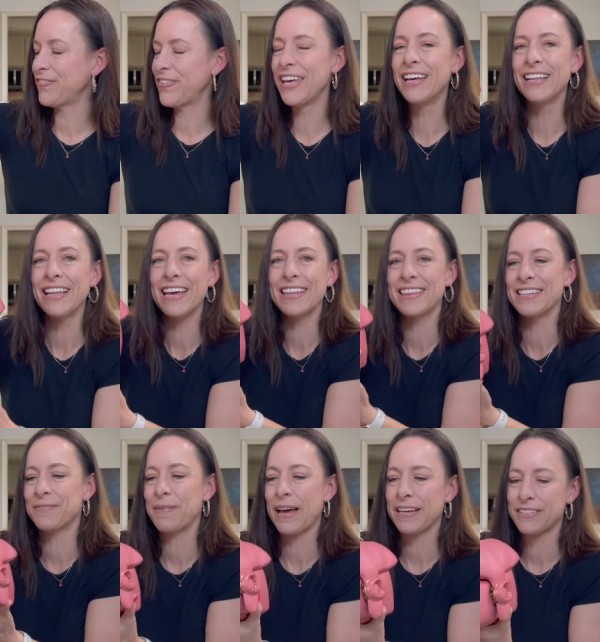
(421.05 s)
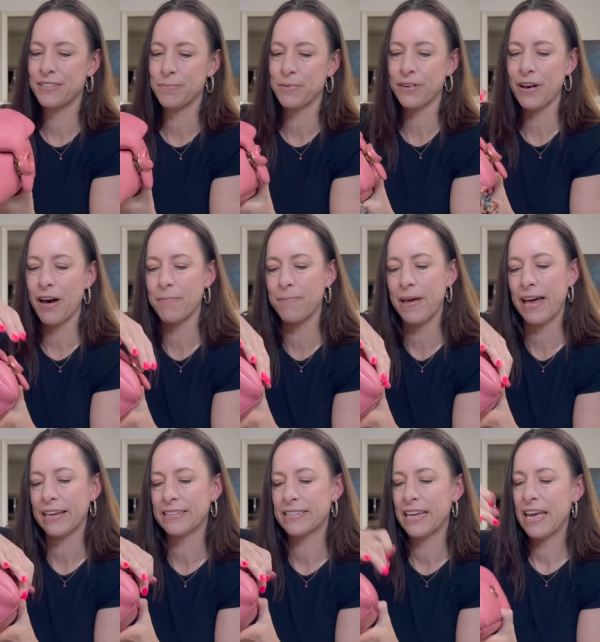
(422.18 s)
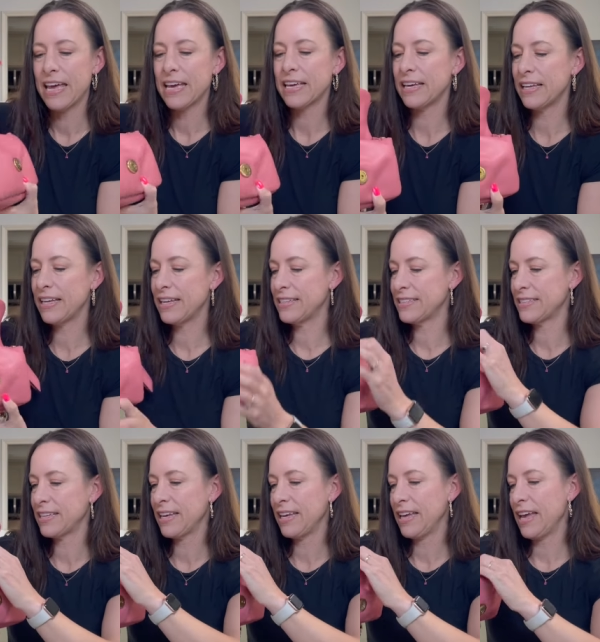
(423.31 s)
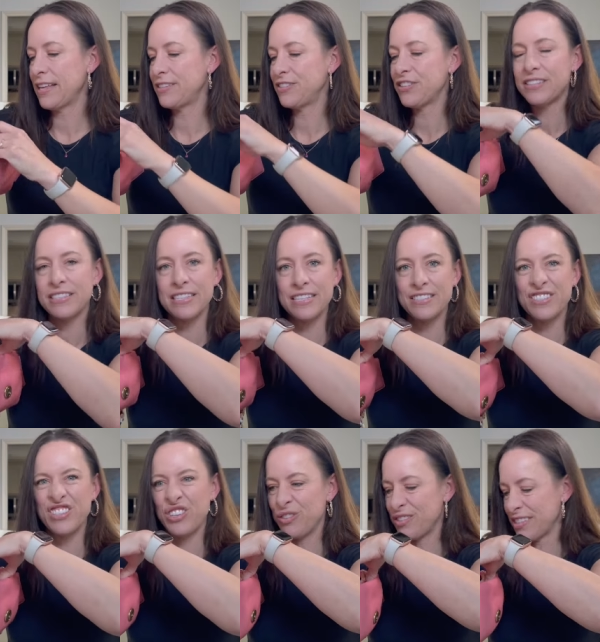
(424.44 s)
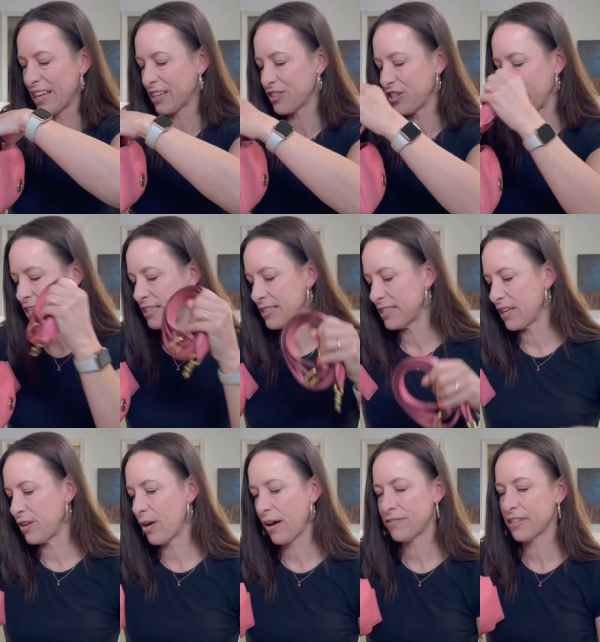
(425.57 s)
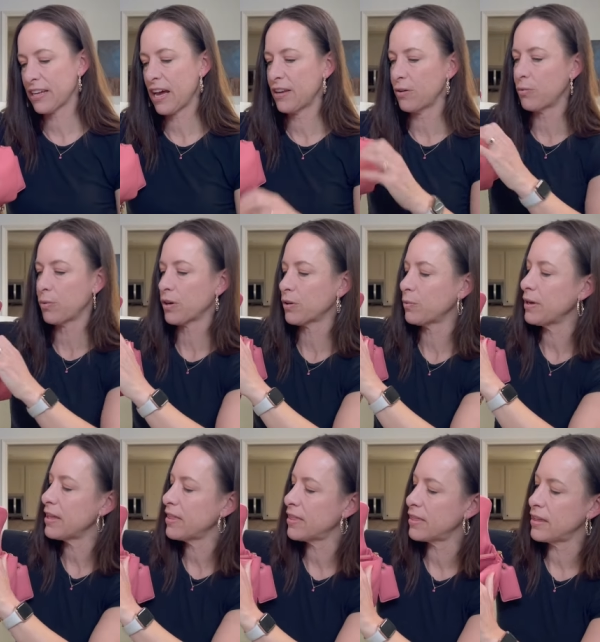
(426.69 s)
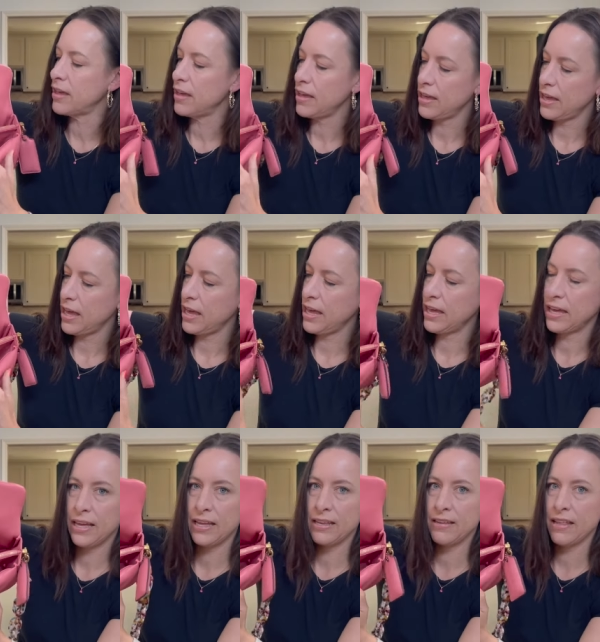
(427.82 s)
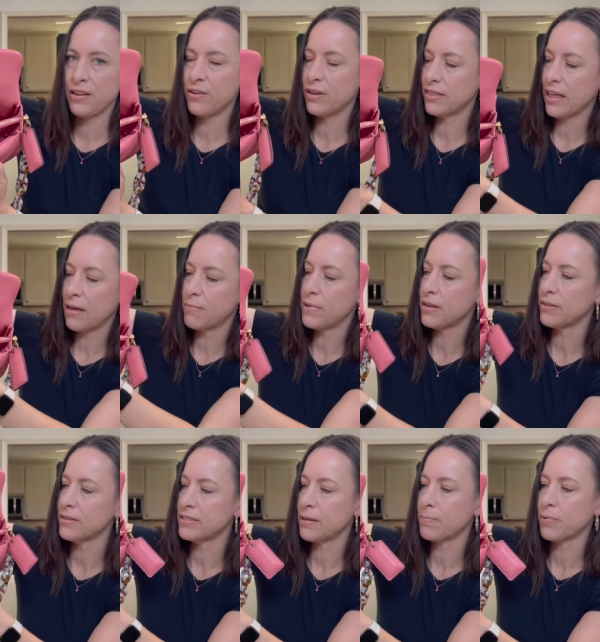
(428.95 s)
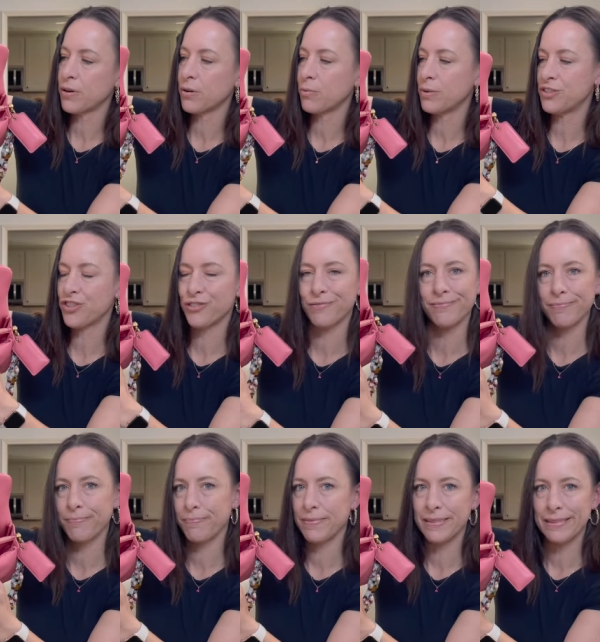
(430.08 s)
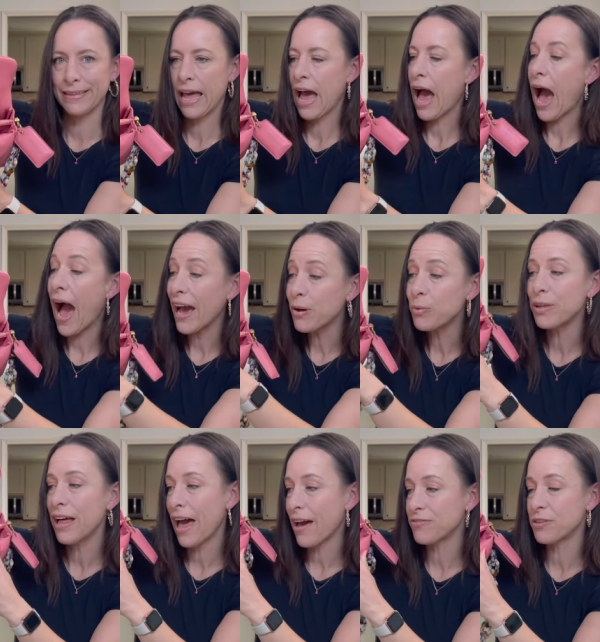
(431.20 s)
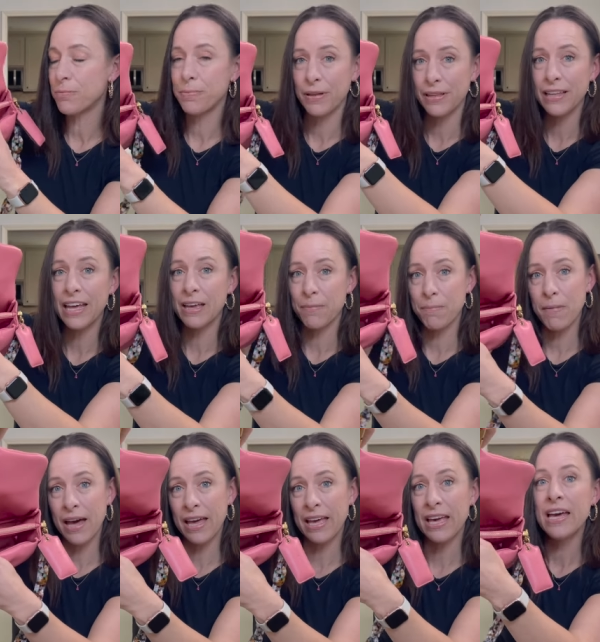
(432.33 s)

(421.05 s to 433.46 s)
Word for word: feel like this bag's super compact because it's just these two sections that you have to kind of work with and then you get that middle zipper, which I will have to put like my